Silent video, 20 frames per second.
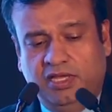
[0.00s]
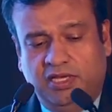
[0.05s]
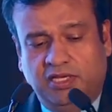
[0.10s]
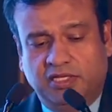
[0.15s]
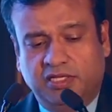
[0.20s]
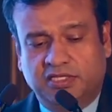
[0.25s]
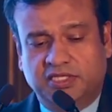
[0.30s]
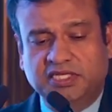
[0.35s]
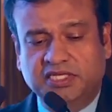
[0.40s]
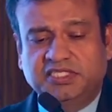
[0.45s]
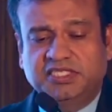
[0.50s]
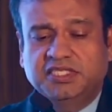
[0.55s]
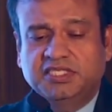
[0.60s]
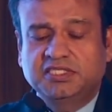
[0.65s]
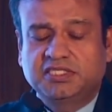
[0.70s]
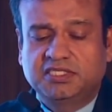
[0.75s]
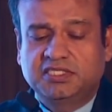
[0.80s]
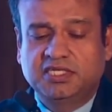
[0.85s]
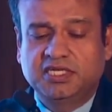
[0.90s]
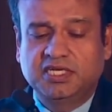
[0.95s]
This
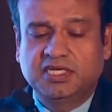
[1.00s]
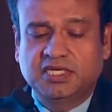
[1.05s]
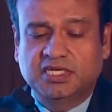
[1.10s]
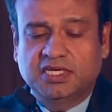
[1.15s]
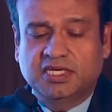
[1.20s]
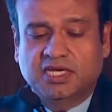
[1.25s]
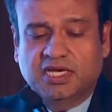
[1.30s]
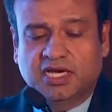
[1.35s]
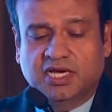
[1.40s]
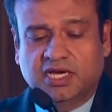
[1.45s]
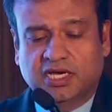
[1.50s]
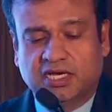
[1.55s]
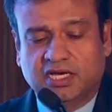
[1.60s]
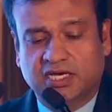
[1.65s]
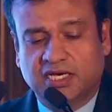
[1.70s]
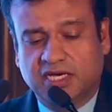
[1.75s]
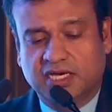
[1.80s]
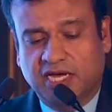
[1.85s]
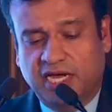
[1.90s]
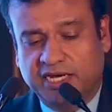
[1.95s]
is
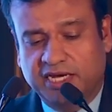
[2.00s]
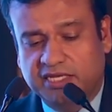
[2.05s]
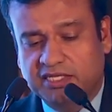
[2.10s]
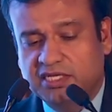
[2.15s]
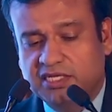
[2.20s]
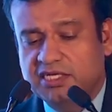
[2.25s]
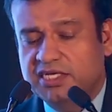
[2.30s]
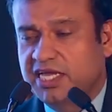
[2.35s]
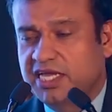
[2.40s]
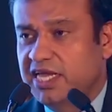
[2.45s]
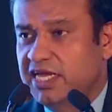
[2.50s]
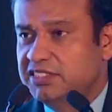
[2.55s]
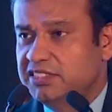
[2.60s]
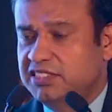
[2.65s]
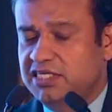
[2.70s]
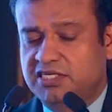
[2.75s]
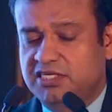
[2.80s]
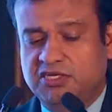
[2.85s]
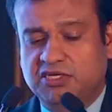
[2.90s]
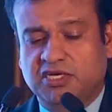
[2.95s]
another
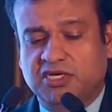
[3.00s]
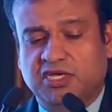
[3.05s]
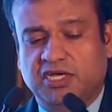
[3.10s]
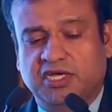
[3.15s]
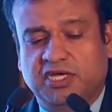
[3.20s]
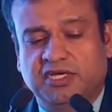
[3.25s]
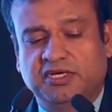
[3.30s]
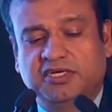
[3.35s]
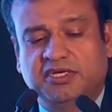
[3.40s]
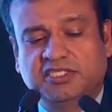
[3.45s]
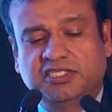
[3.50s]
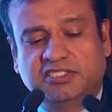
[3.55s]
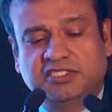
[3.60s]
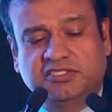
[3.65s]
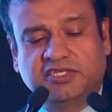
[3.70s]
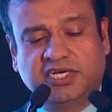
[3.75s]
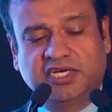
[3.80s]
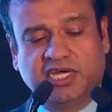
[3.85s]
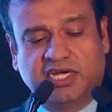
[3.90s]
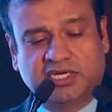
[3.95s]
ANZ
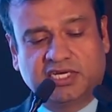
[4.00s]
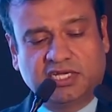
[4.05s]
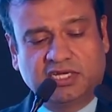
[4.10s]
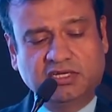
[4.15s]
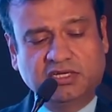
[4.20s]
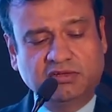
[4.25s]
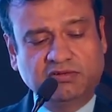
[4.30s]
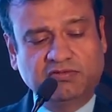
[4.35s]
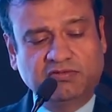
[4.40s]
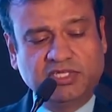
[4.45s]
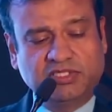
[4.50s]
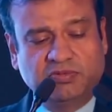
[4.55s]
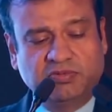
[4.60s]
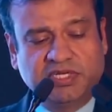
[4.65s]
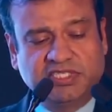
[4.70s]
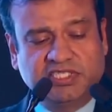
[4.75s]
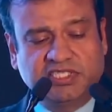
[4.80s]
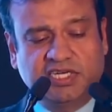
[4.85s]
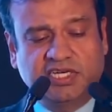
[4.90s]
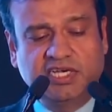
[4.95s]
registry data, which
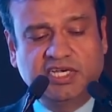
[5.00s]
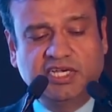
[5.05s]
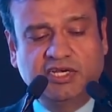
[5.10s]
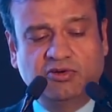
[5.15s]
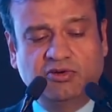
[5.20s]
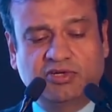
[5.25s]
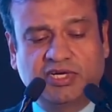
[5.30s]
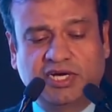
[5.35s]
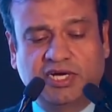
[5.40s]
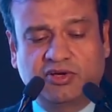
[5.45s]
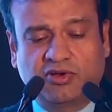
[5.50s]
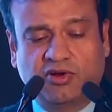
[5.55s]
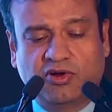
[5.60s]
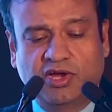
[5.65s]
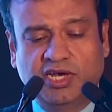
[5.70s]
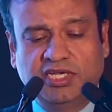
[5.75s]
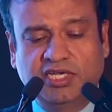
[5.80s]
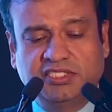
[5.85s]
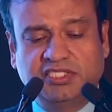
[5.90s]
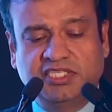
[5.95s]
basically looked at all
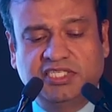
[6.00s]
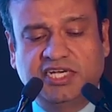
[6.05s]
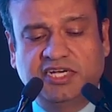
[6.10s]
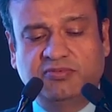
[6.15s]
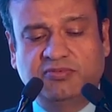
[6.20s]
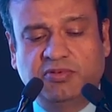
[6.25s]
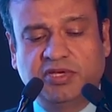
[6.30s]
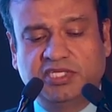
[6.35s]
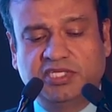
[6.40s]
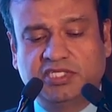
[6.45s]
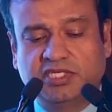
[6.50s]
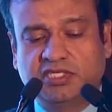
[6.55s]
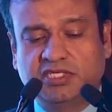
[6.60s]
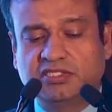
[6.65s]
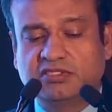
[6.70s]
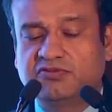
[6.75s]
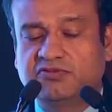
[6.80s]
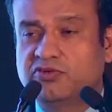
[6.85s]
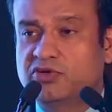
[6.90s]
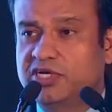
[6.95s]
incident patients
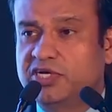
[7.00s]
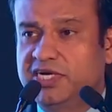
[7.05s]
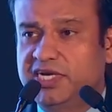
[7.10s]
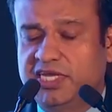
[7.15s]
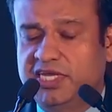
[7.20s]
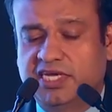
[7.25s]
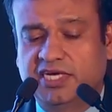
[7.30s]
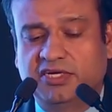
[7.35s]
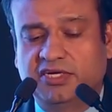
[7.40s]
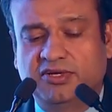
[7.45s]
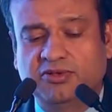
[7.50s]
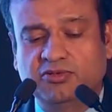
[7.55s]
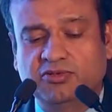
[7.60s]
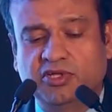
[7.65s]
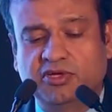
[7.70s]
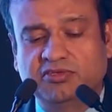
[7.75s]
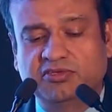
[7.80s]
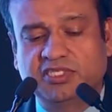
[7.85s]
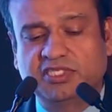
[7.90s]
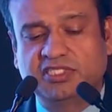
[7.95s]
for a decade,
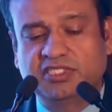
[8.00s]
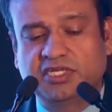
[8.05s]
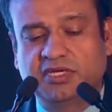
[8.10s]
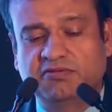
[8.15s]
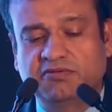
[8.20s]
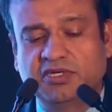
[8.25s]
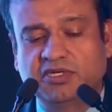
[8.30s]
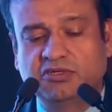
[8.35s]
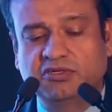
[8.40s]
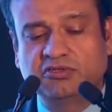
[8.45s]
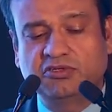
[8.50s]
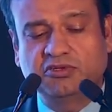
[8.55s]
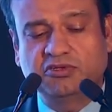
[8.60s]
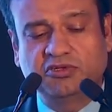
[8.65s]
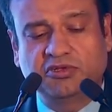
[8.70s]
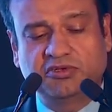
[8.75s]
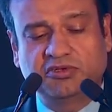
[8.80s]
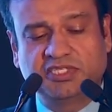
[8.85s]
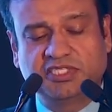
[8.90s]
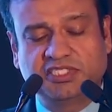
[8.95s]
2007 to
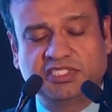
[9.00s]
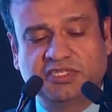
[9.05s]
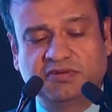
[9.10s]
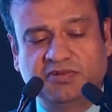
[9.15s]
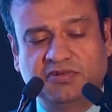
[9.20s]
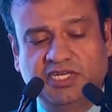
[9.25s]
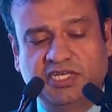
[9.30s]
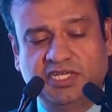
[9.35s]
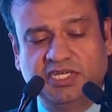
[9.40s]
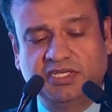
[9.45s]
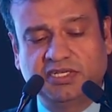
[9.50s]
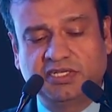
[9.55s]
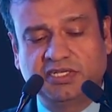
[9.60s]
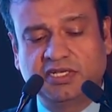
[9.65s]
2017.